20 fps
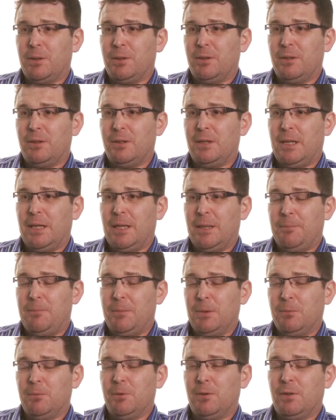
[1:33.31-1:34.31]
but
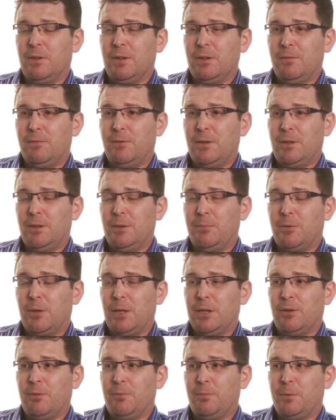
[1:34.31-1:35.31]
it was still a very
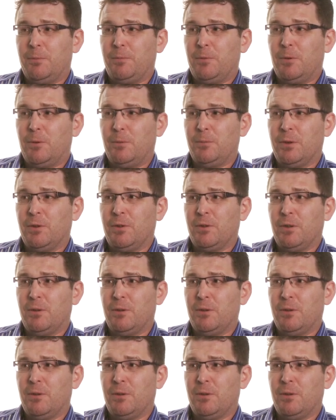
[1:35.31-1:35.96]
impressive performance.